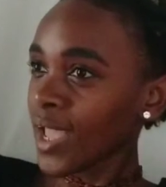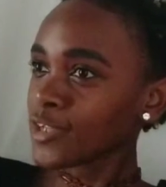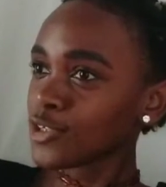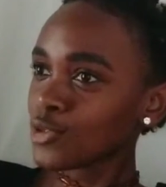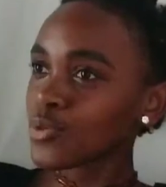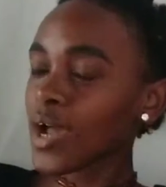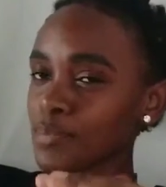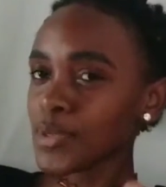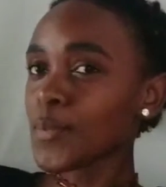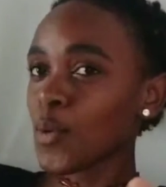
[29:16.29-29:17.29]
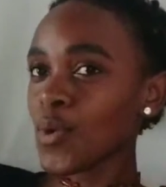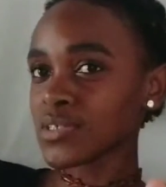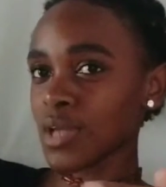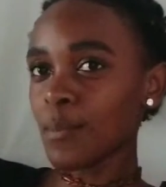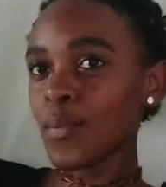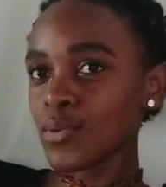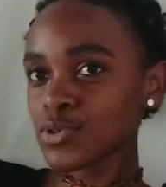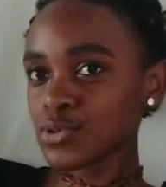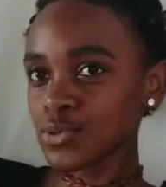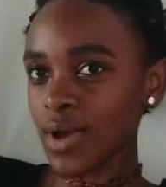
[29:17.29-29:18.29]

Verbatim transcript: and you look at people who are supposed